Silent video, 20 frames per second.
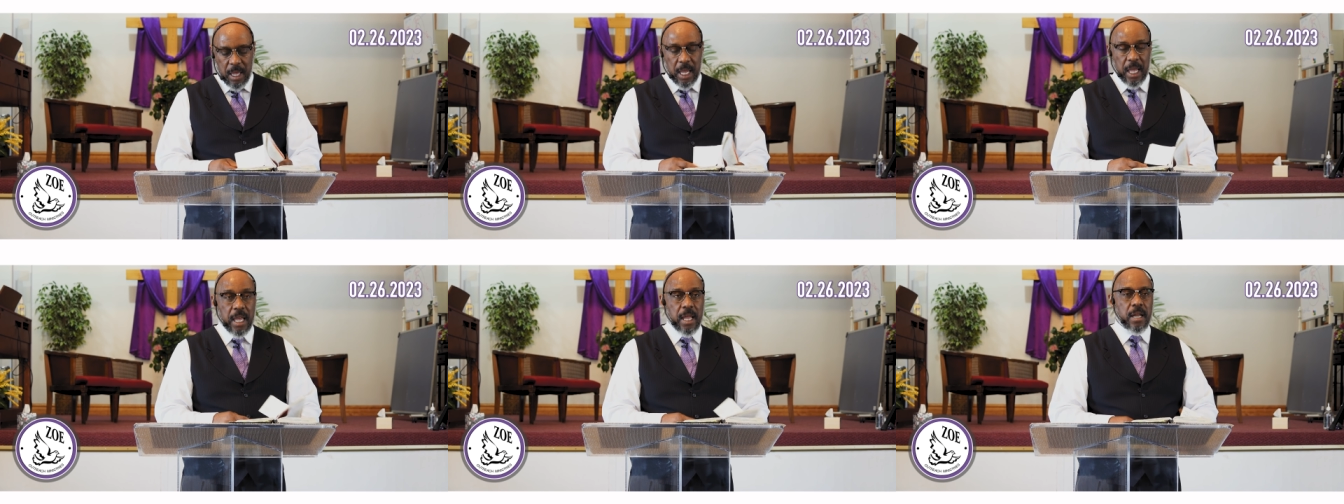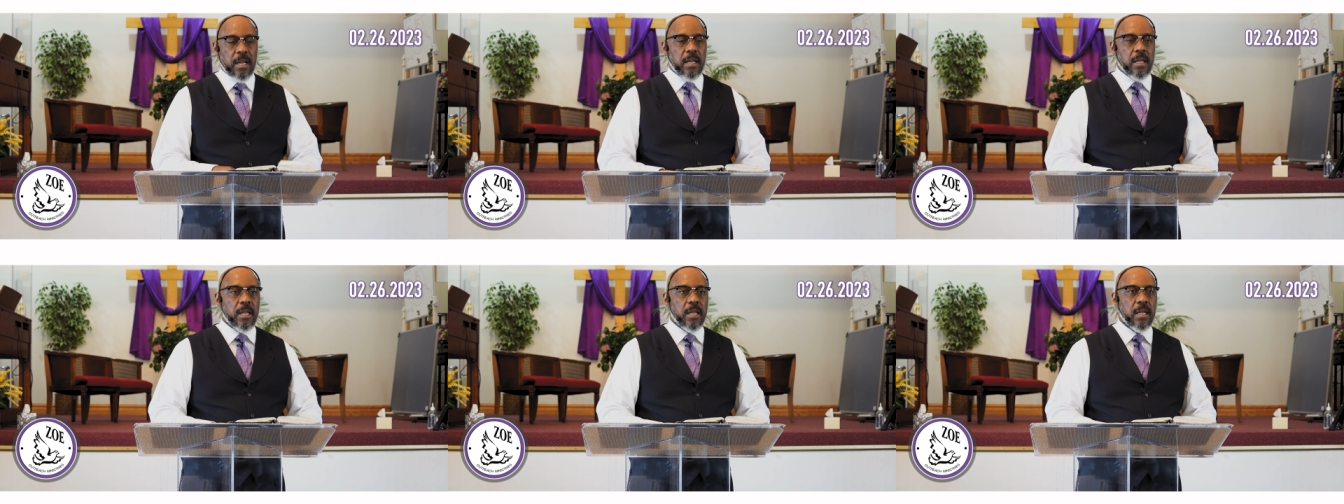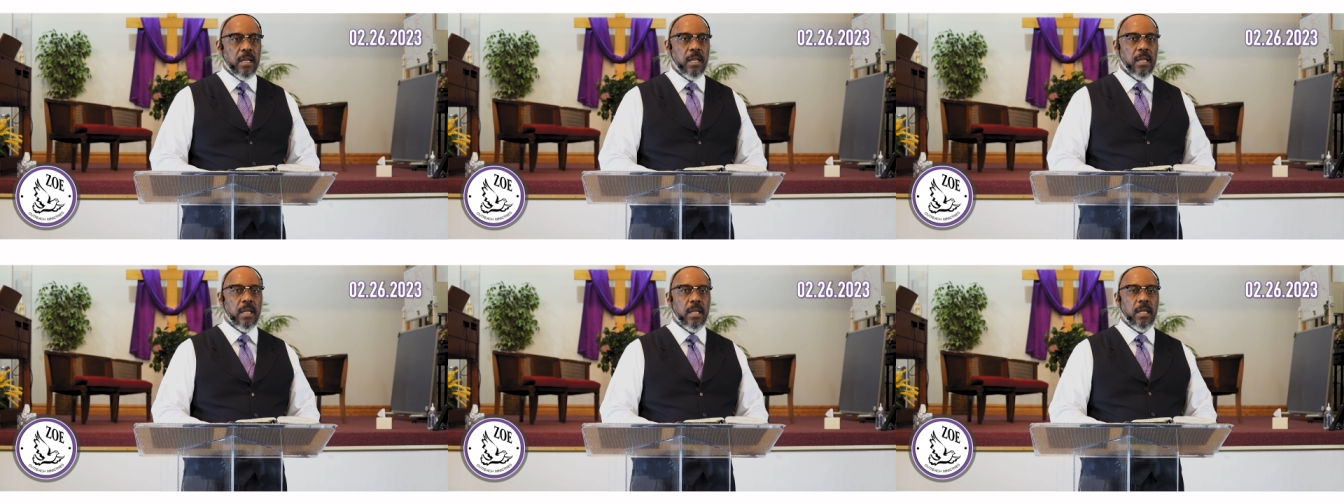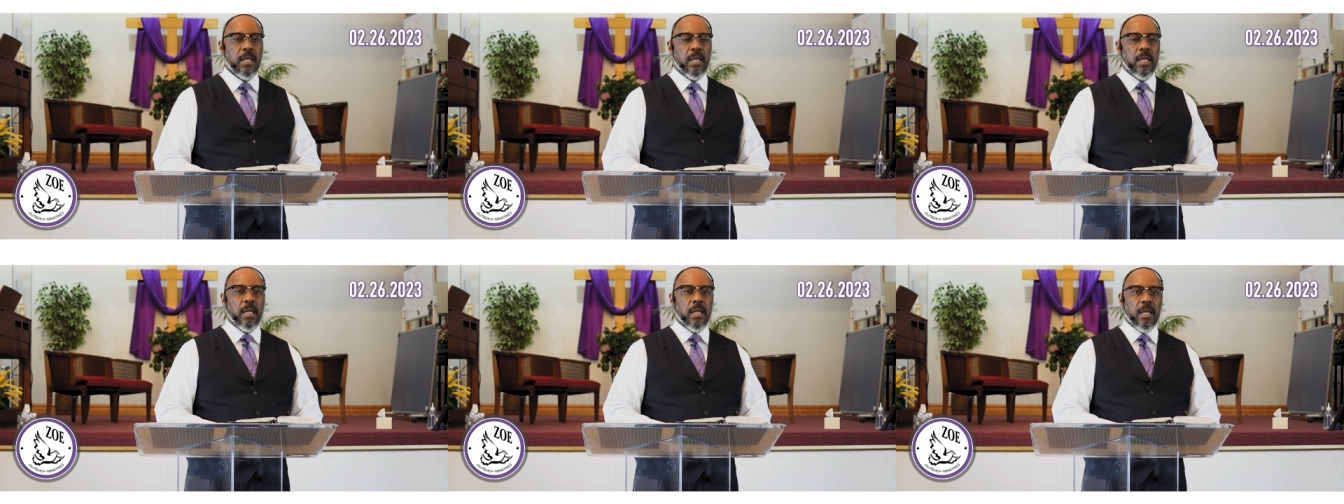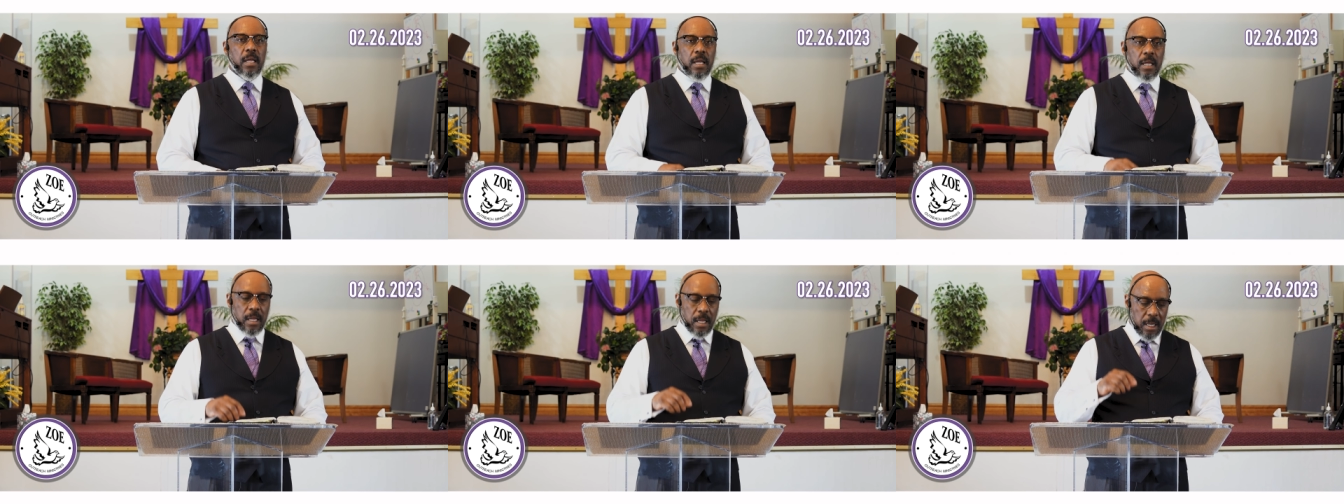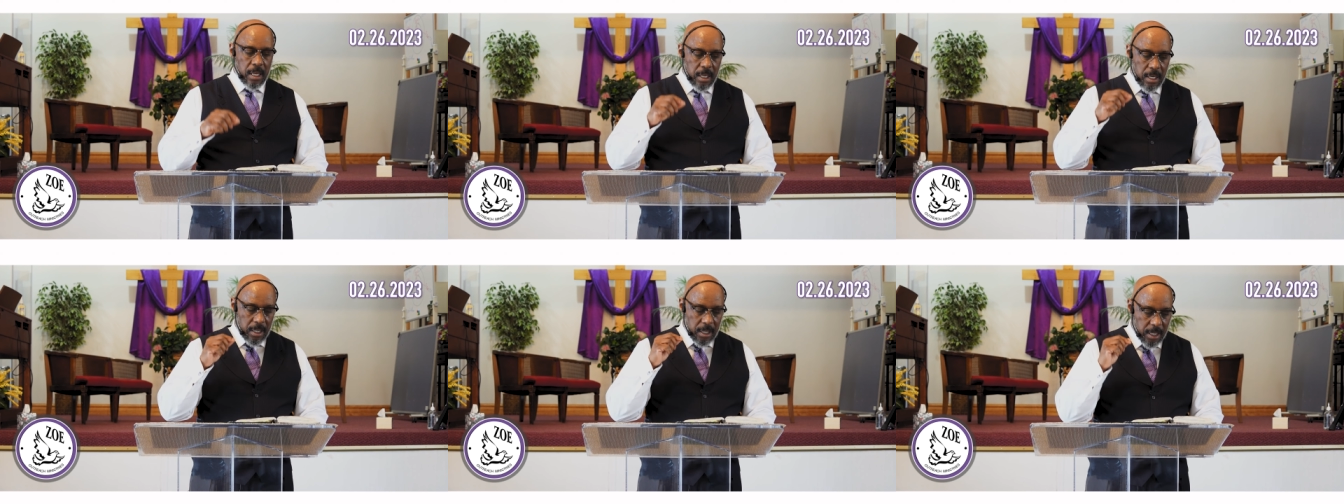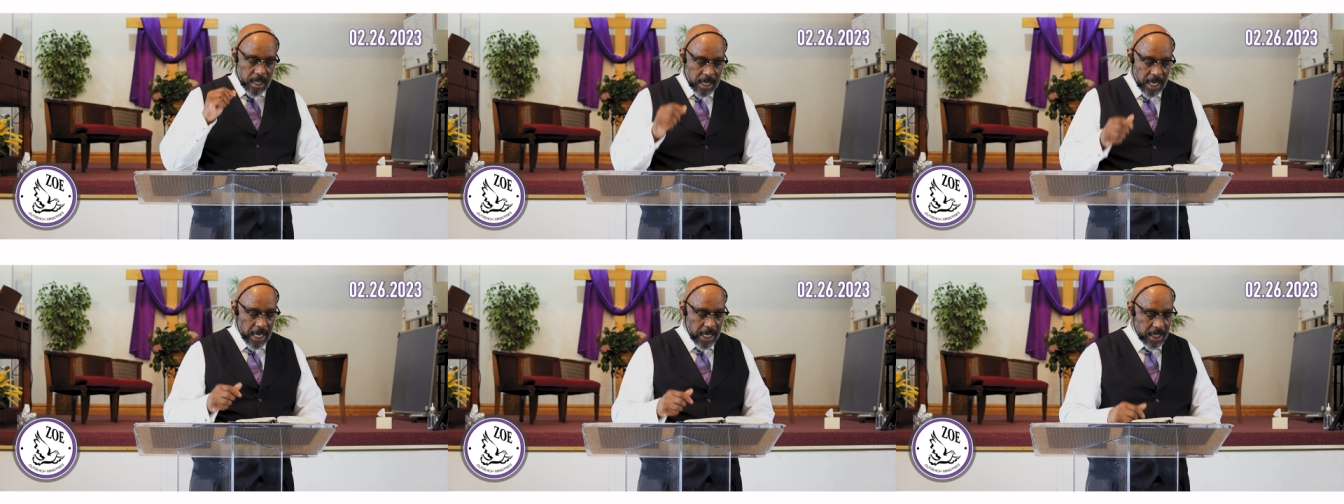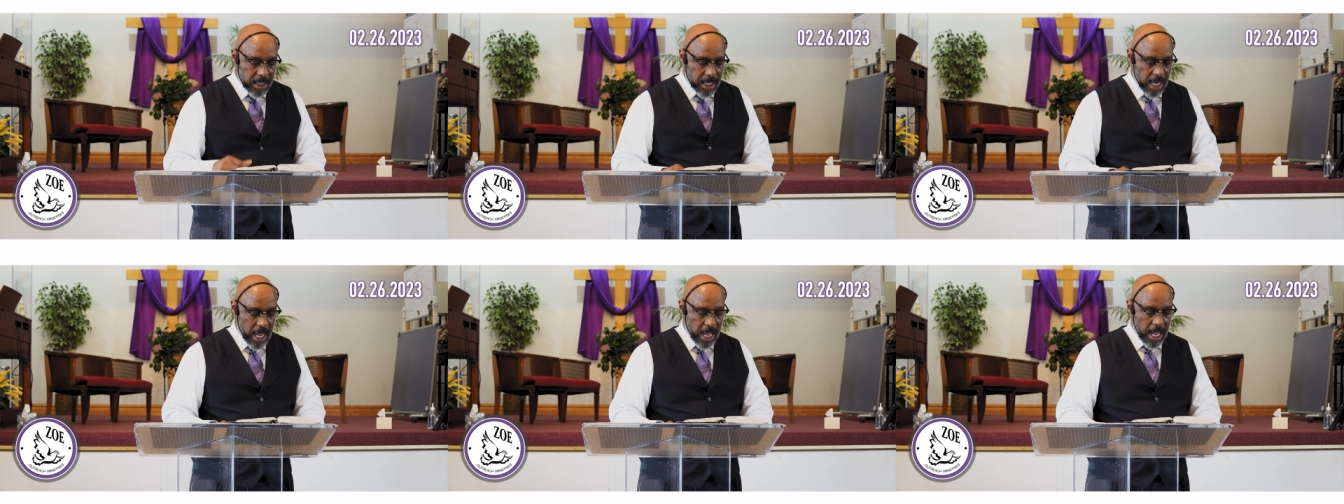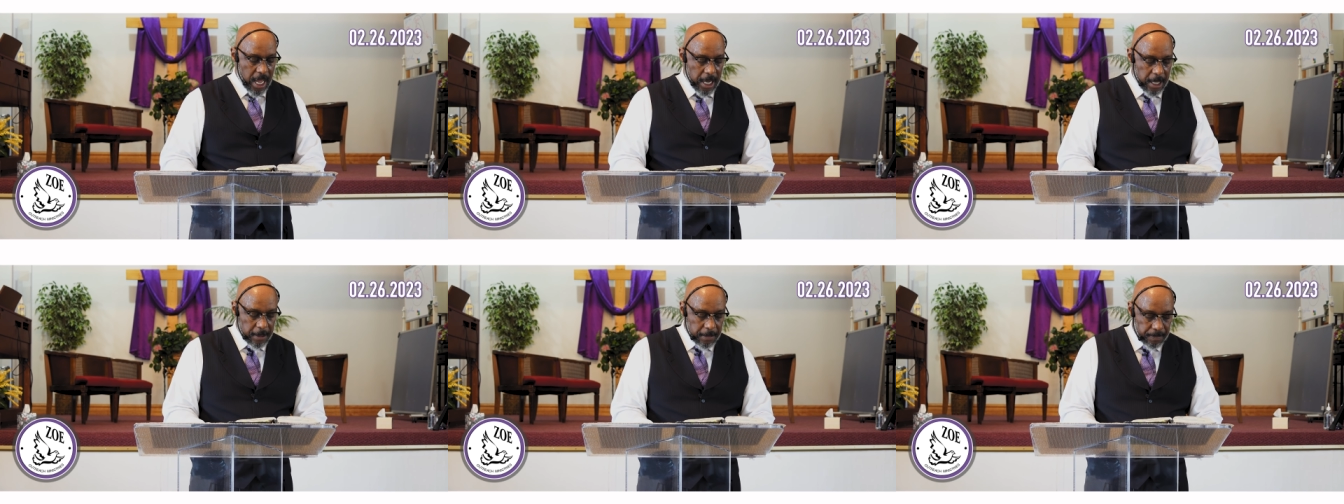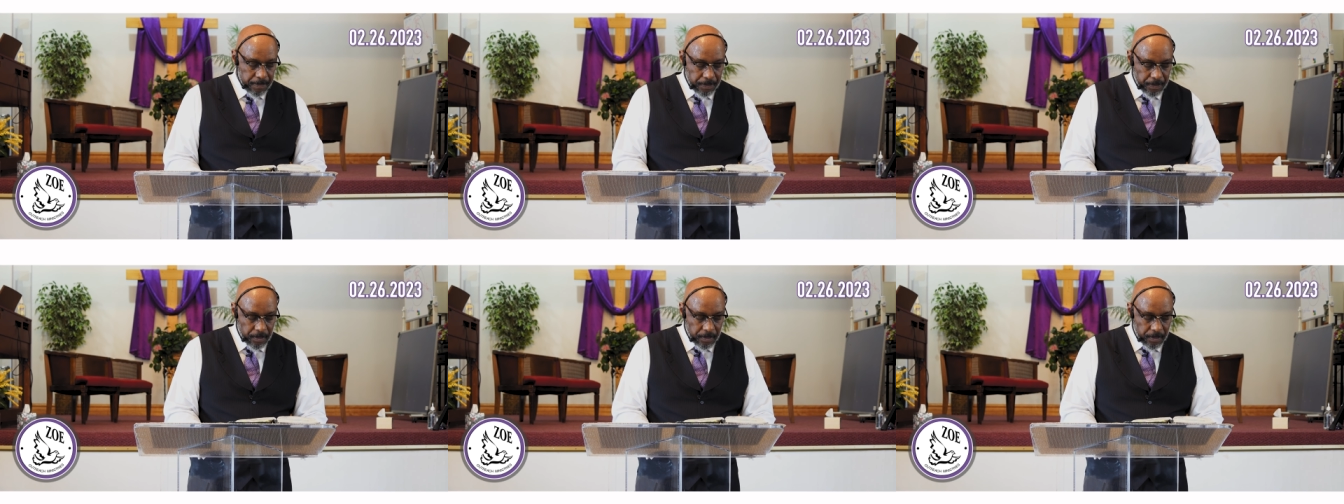in today's time.